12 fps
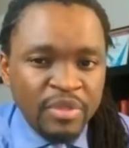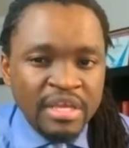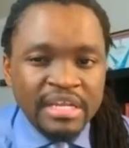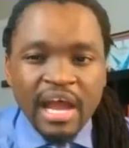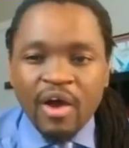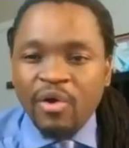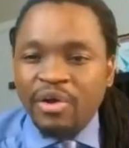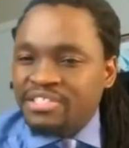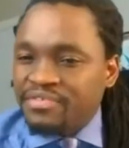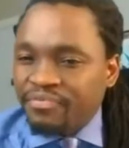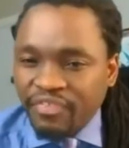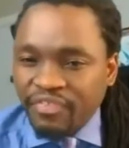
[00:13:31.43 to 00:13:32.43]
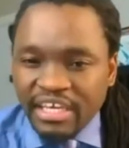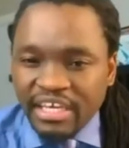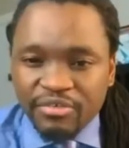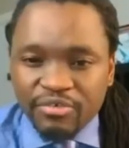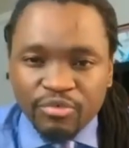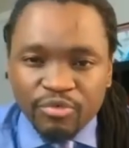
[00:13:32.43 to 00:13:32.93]
Now, is
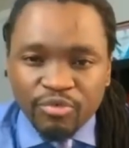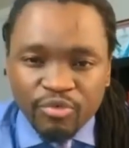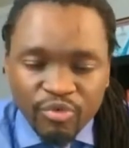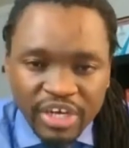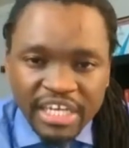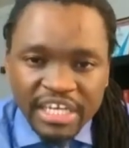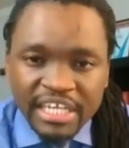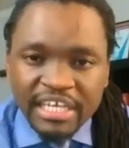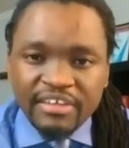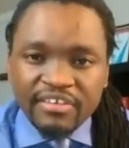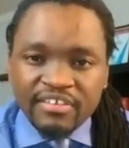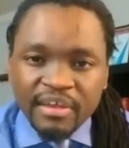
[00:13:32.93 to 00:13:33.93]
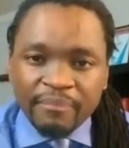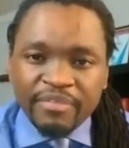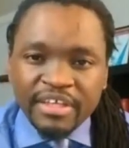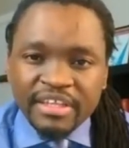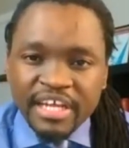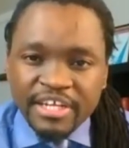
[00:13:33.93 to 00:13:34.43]
fear hmm. really
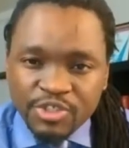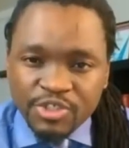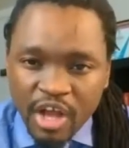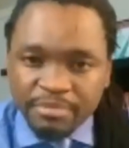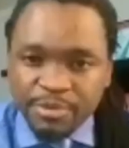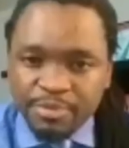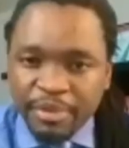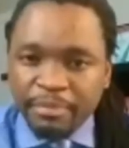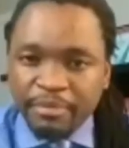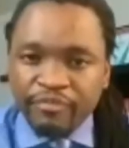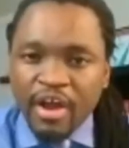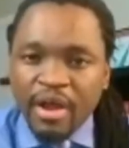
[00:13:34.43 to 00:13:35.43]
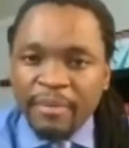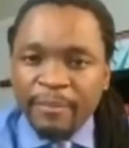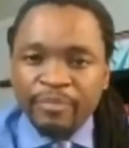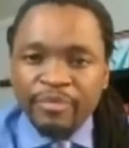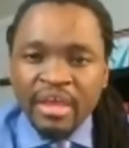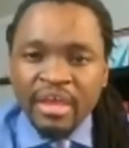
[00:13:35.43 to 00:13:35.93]
something that stops people
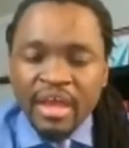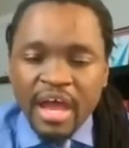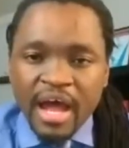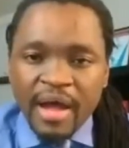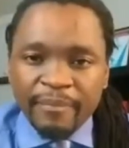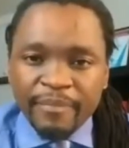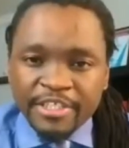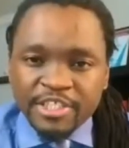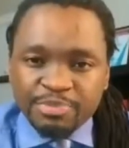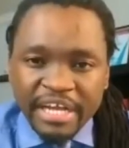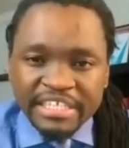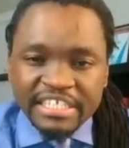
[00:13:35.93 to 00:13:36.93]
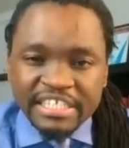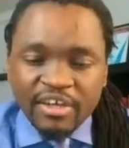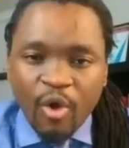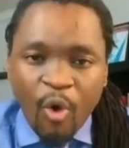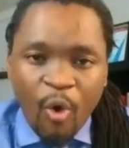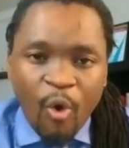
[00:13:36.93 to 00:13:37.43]
from um,
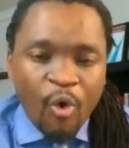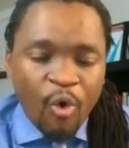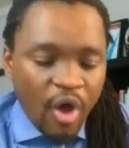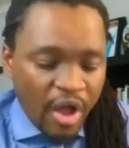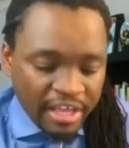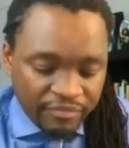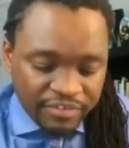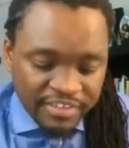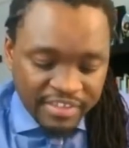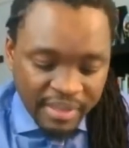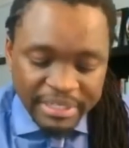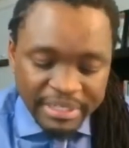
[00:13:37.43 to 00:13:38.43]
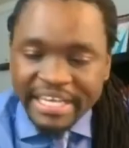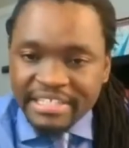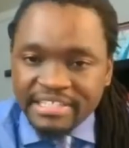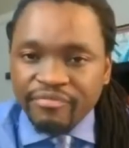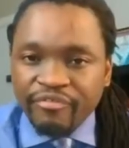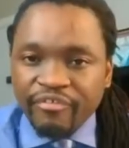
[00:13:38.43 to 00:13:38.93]
expanding? Or if somebody
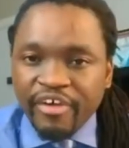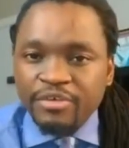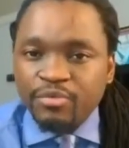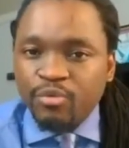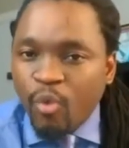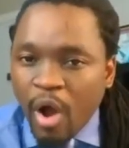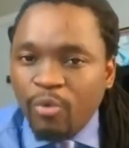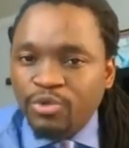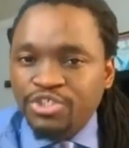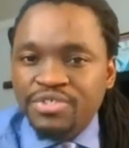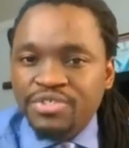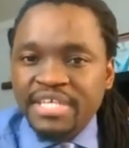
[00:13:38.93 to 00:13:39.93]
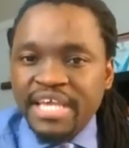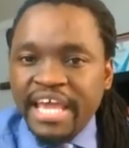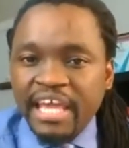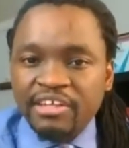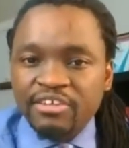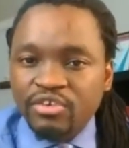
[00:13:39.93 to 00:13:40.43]
is afraid, what would you
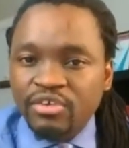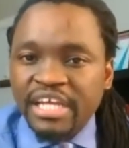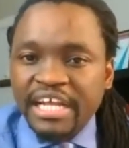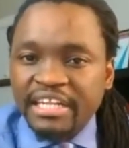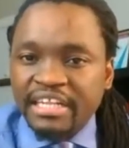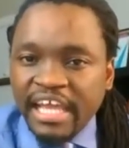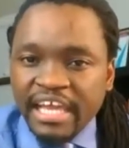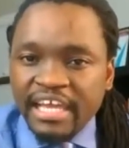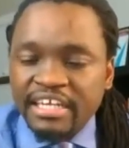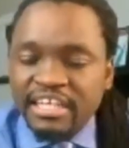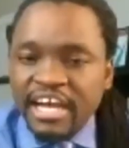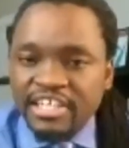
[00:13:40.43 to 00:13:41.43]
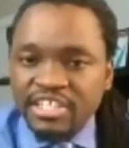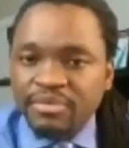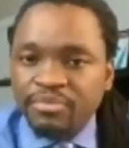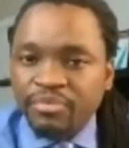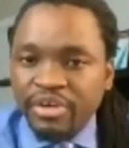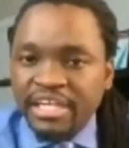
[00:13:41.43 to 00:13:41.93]
say so that they can actually
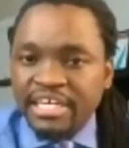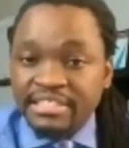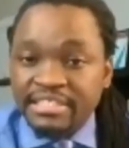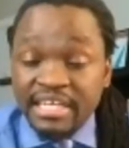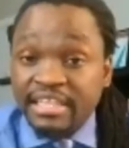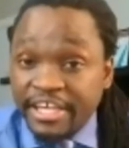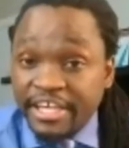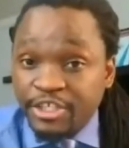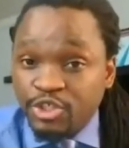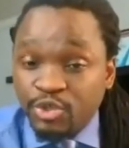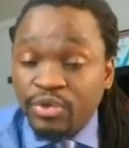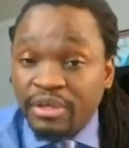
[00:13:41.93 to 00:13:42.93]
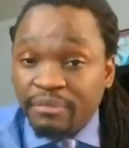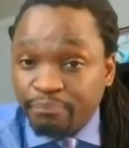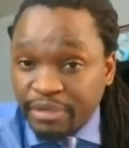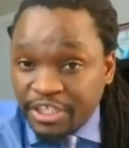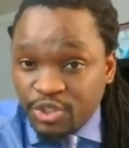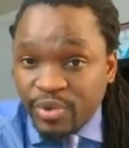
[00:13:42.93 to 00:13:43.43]
realize that they too can
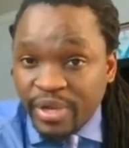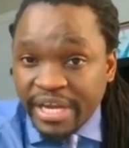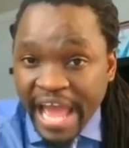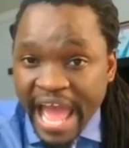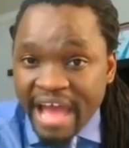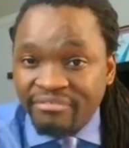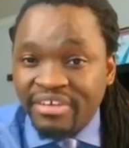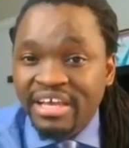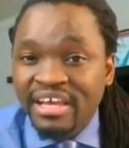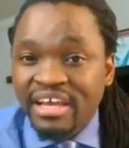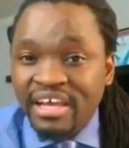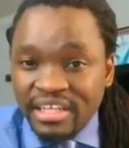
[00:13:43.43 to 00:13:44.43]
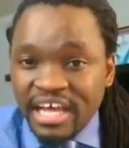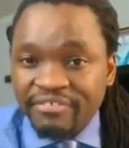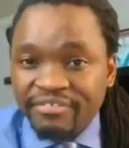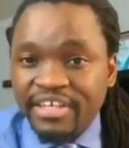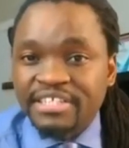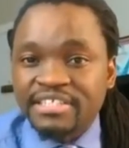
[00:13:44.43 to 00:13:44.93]
be, do, and have a
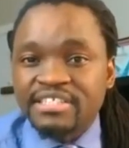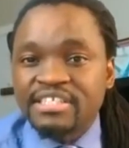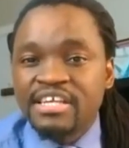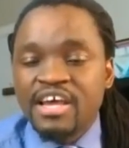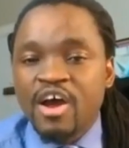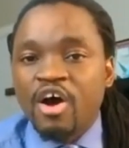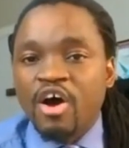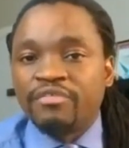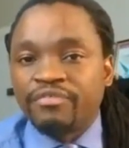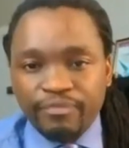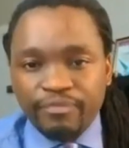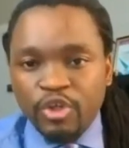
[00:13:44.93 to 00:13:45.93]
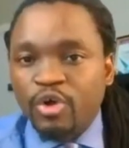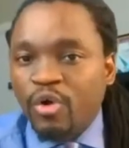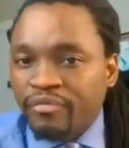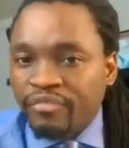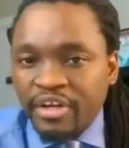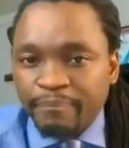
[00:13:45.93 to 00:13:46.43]
life that's of you know
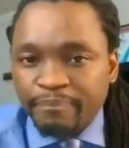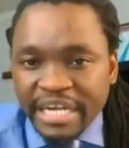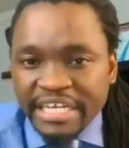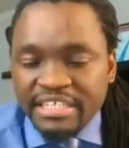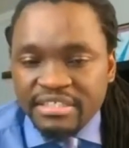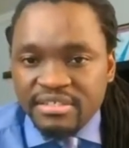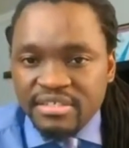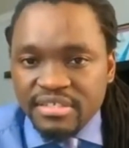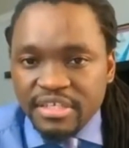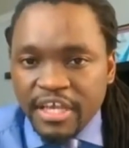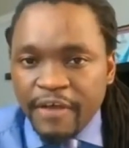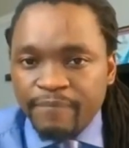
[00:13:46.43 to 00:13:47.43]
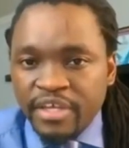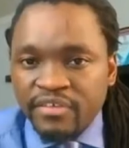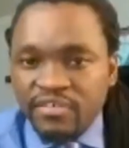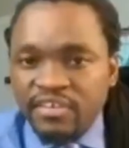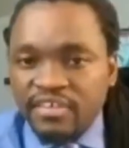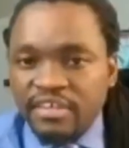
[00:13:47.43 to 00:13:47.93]
of an abundance um,
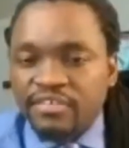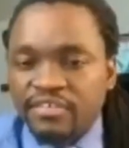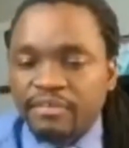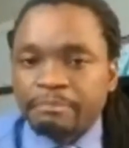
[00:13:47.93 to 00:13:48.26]
existence?